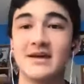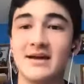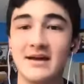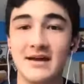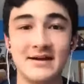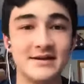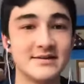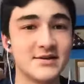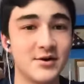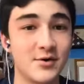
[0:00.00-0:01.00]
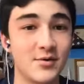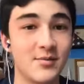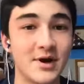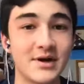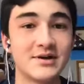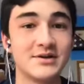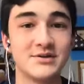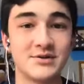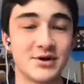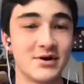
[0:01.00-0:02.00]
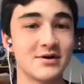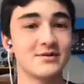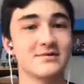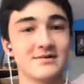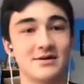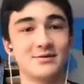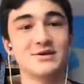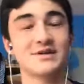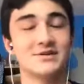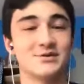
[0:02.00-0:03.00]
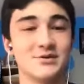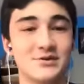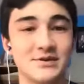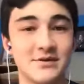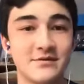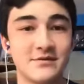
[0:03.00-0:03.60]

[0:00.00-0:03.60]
And so Monica and Tushar, would you like to introduce yourself?